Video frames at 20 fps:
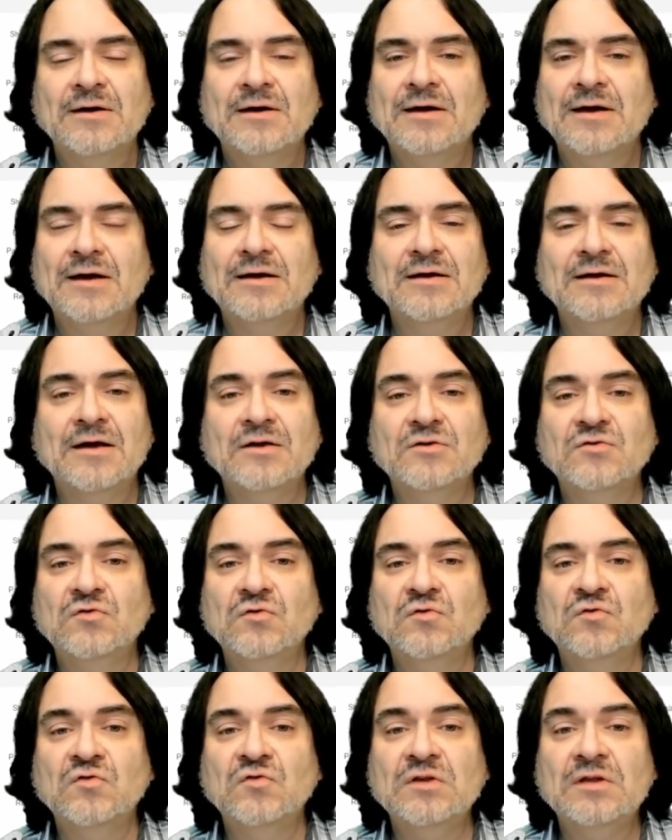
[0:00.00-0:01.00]
And again, as you
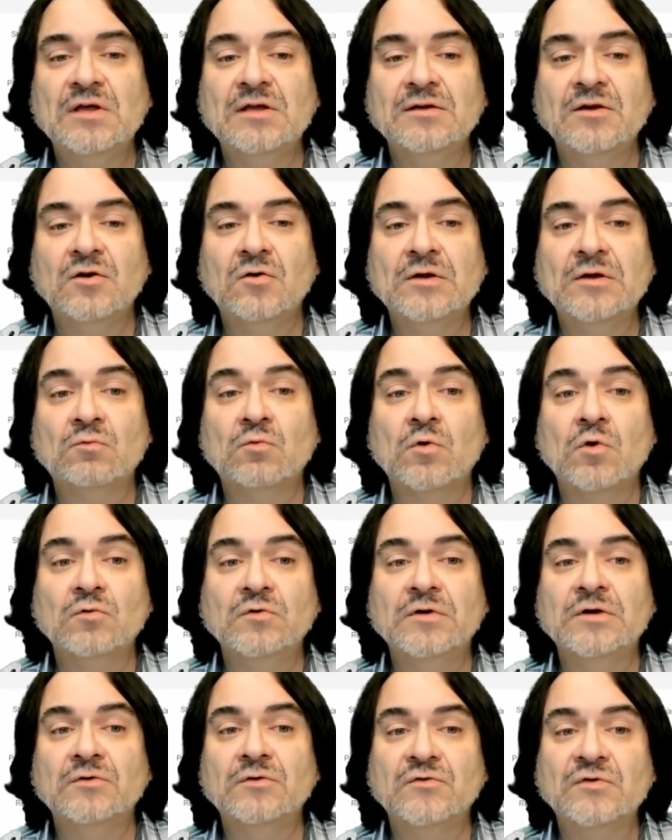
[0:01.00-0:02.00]
see, they literally wrote
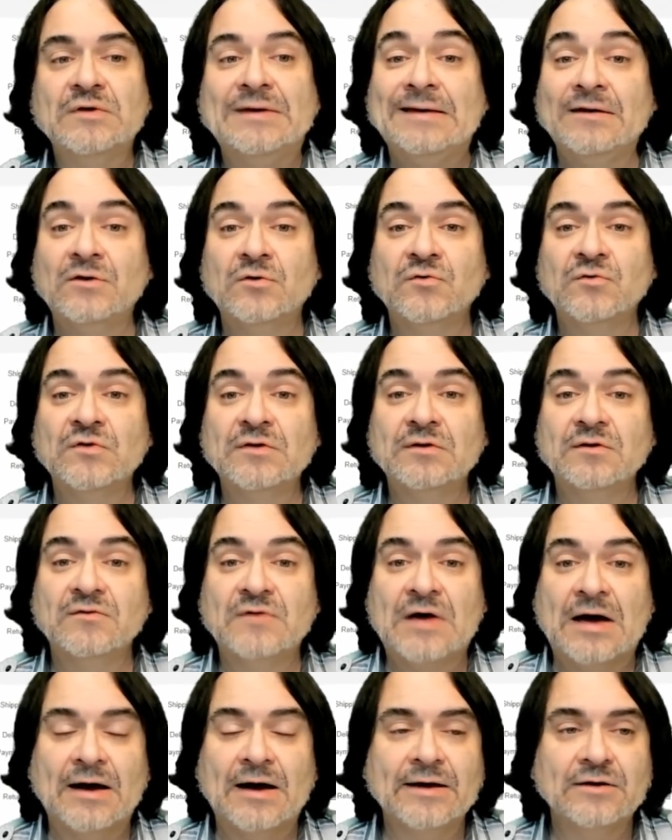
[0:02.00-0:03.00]
Littles Kiddles in the
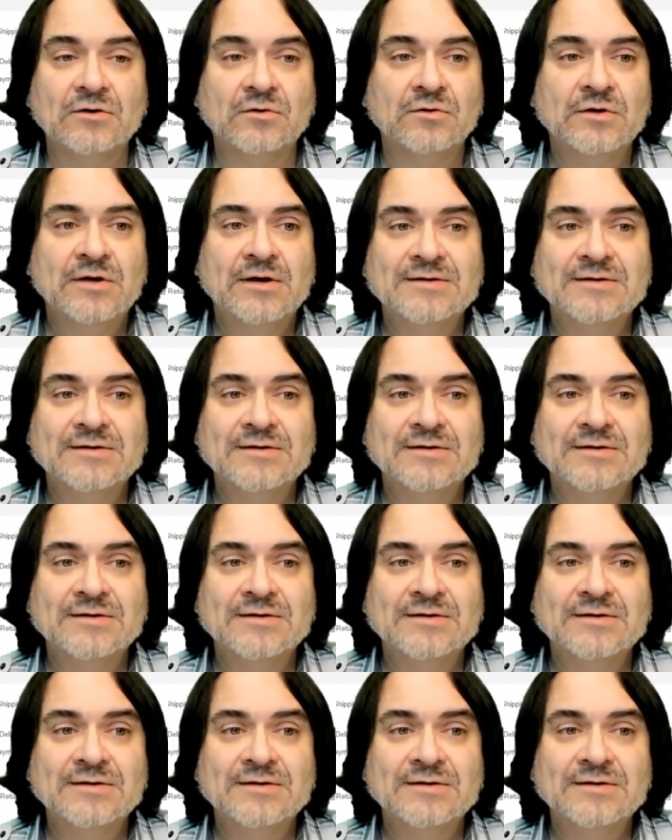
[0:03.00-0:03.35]
title.